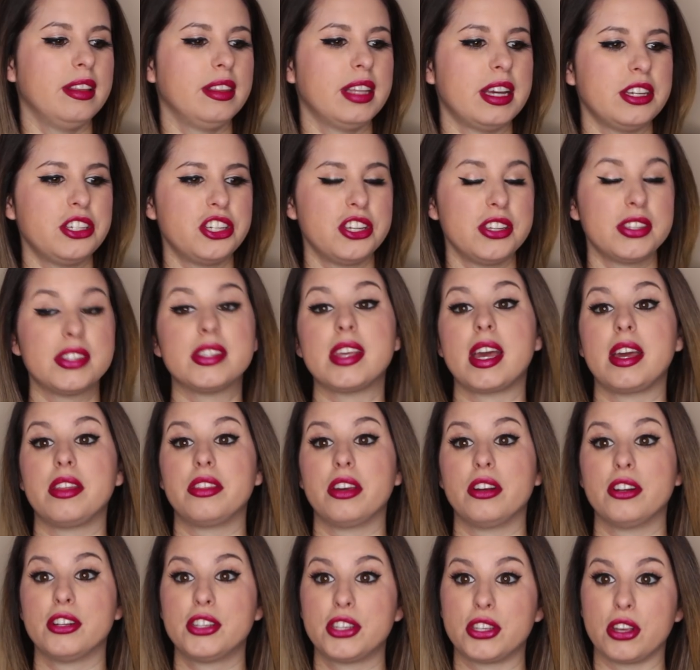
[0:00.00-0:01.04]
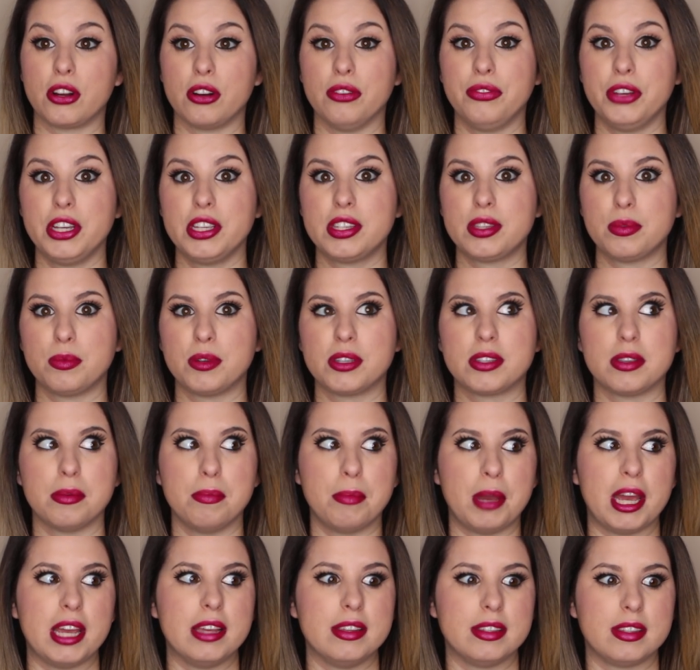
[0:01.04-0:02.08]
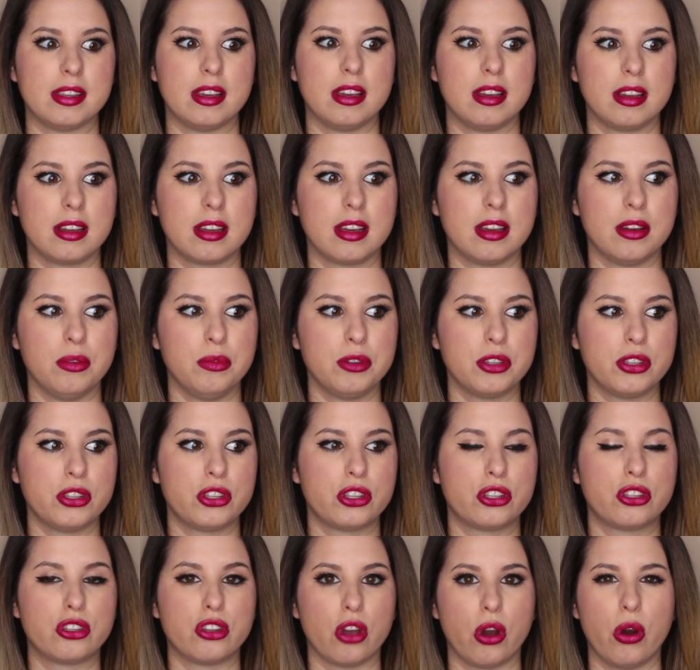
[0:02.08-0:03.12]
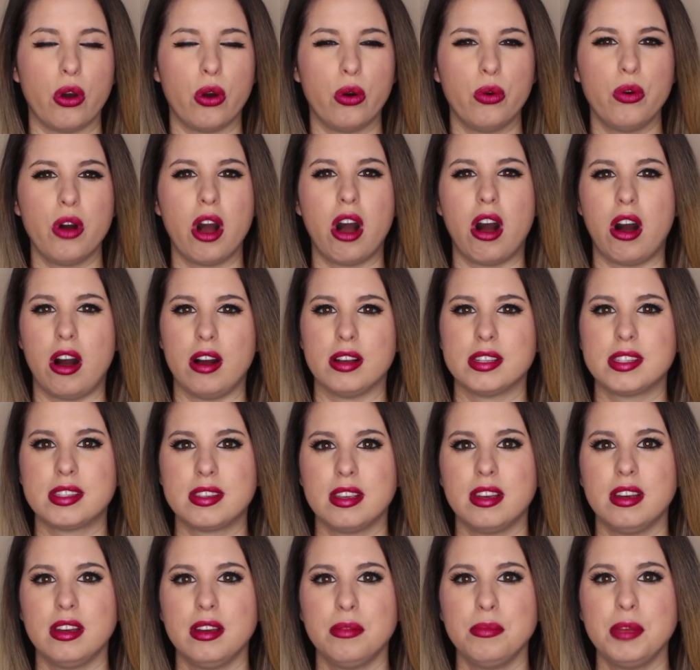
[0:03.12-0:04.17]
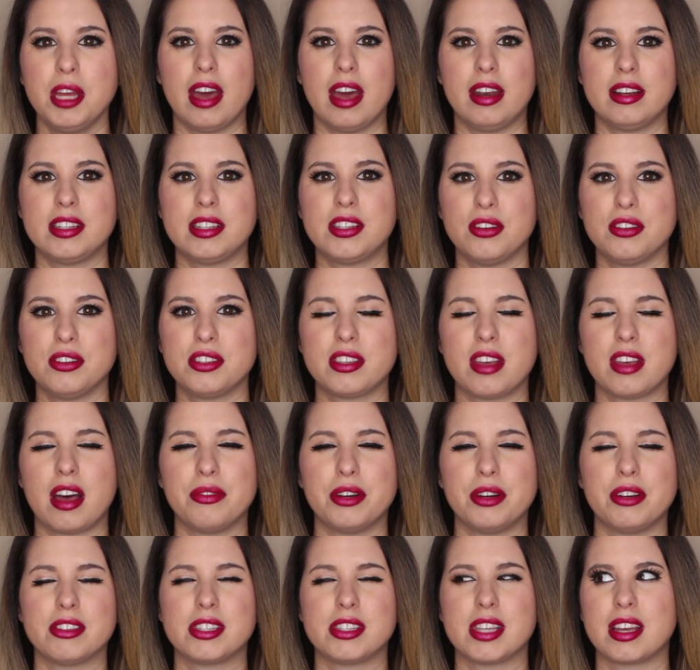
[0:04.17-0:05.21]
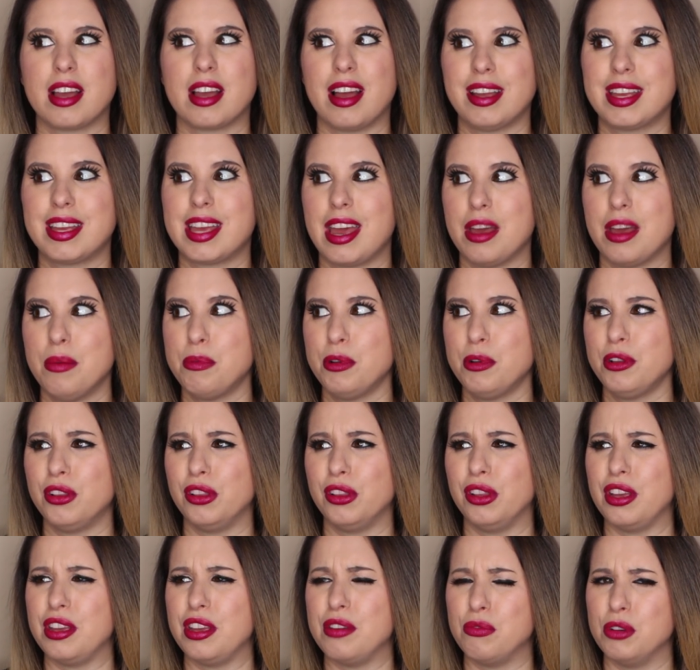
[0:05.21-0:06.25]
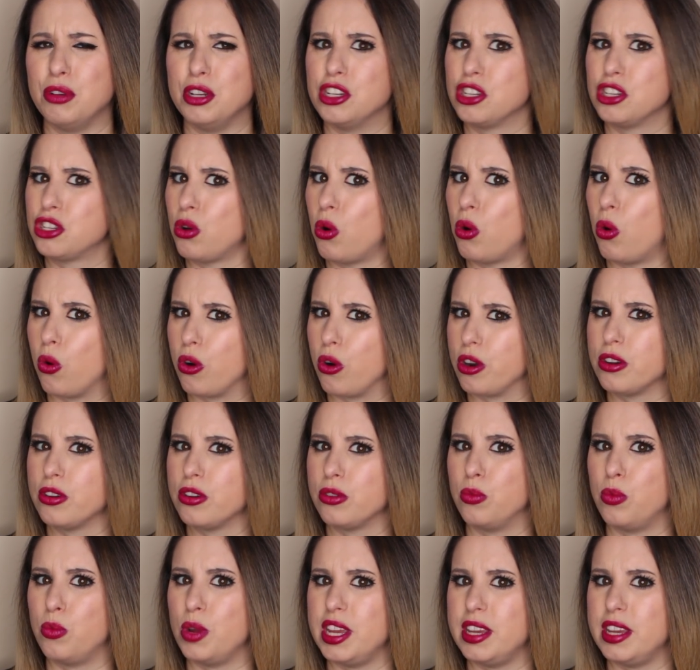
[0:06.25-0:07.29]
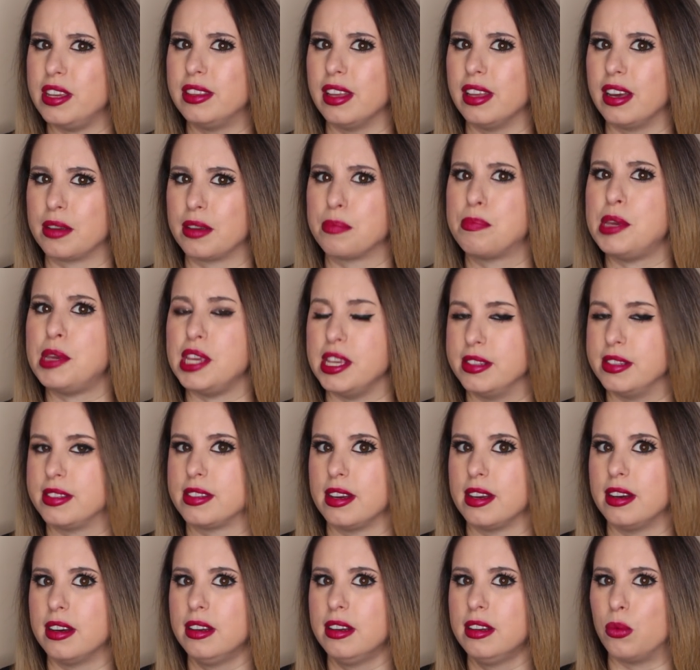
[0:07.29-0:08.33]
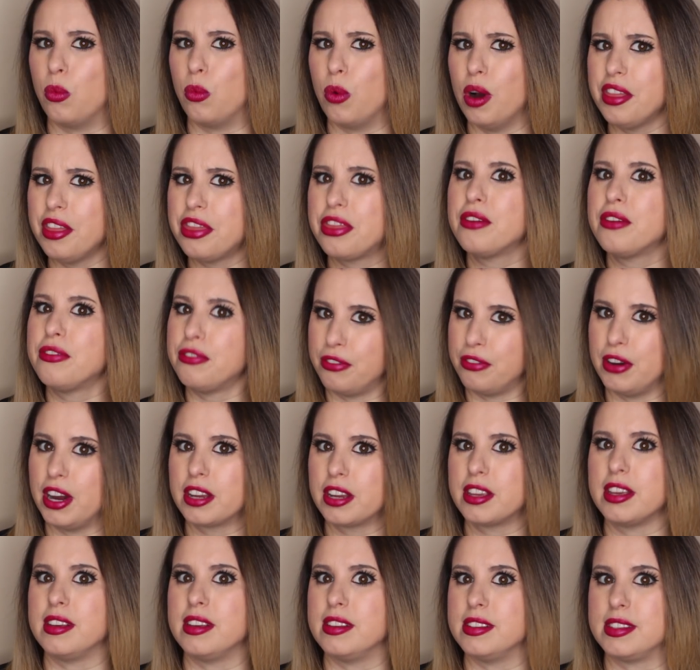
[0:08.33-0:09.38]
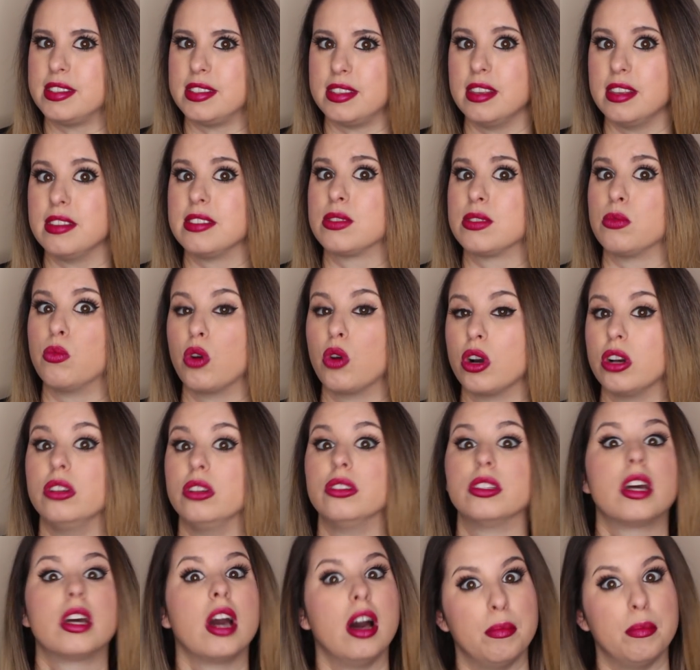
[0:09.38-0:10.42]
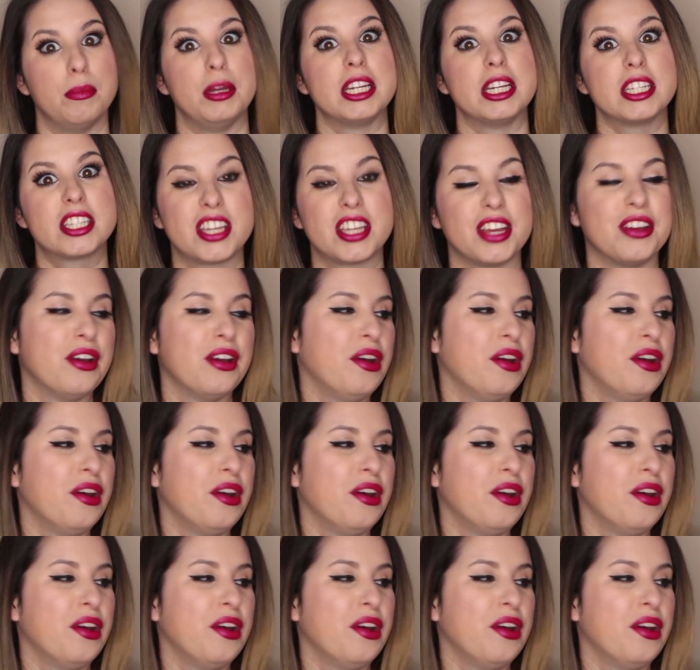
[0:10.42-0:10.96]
Let's just say their service was amazing. It was so awesome. And I told Slava, I was like, I can't believe we just ordered weed like pizza. What the fuck is this world coming to?